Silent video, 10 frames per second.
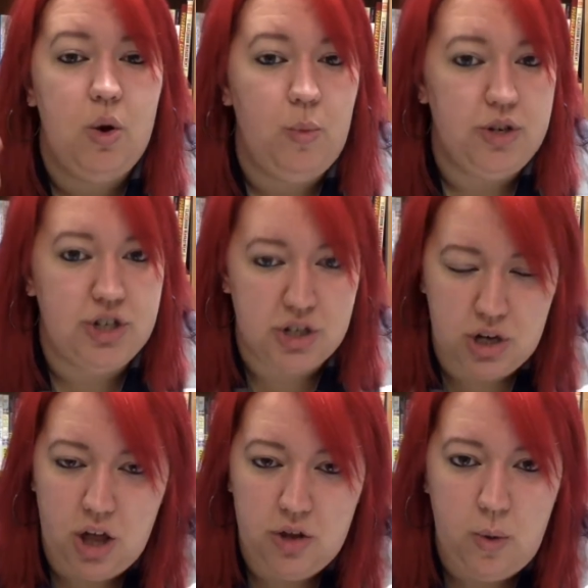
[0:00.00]
which is
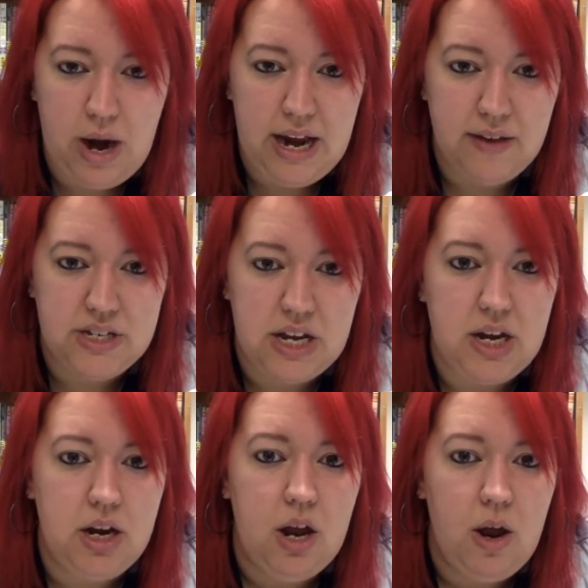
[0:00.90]
another way of
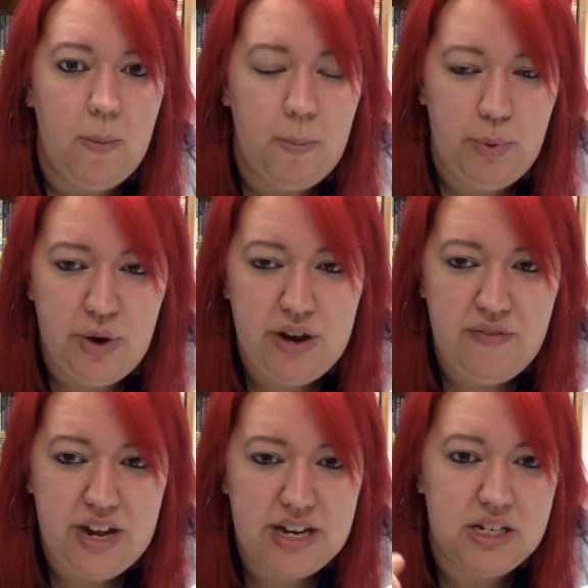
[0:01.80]
saying
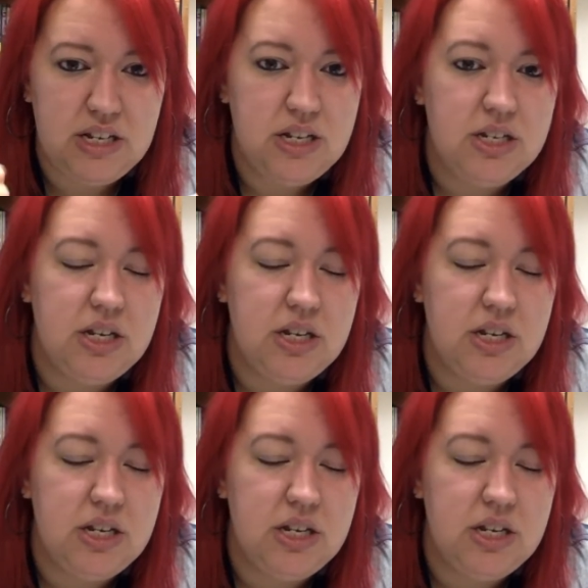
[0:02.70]
prefixes,